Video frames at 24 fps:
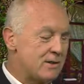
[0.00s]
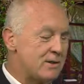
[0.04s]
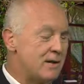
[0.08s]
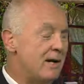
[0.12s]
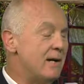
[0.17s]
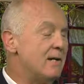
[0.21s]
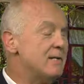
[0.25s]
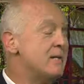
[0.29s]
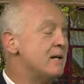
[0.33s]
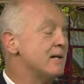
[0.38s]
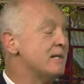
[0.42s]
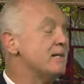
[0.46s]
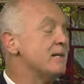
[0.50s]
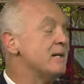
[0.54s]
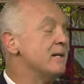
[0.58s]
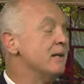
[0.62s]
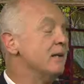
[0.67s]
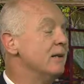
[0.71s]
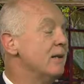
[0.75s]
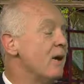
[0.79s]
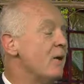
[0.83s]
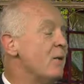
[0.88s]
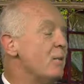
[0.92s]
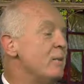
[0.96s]
just as I
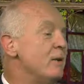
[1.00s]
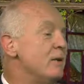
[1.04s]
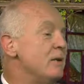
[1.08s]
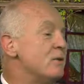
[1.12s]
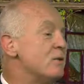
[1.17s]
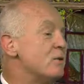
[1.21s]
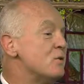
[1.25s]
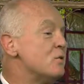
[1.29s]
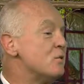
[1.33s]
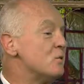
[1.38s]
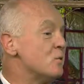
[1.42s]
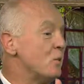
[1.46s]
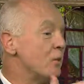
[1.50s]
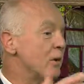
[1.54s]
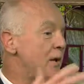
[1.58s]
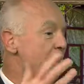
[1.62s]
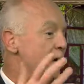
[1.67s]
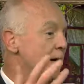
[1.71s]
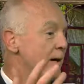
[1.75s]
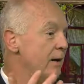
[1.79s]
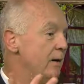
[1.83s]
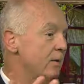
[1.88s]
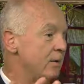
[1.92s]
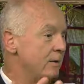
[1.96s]
say, allow me to soar
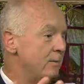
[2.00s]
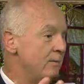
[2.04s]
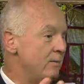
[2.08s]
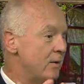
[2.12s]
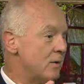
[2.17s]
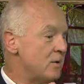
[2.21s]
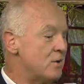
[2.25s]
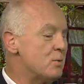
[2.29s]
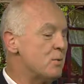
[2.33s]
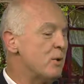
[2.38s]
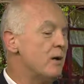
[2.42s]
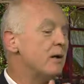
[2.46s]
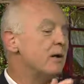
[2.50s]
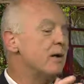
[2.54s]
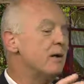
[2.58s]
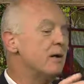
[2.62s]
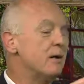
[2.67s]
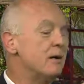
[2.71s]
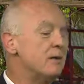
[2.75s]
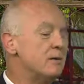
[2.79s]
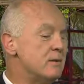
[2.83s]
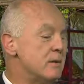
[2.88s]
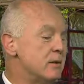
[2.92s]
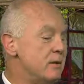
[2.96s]
higher so I
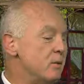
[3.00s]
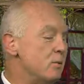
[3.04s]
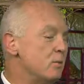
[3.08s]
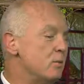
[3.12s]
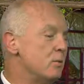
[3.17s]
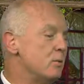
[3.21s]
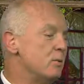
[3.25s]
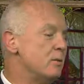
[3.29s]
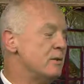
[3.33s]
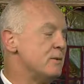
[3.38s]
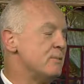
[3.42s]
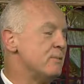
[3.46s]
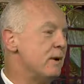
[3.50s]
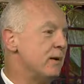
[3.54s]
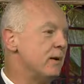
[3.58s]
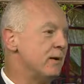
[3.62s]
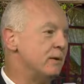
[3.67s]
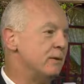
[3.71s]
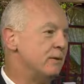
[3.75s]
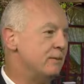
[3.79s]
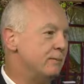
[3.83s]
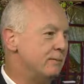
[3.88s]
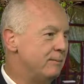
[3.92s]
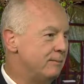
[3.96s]
can continue to
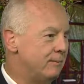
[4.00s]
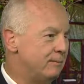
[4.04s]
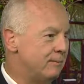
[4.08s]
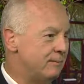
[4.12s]
inspire.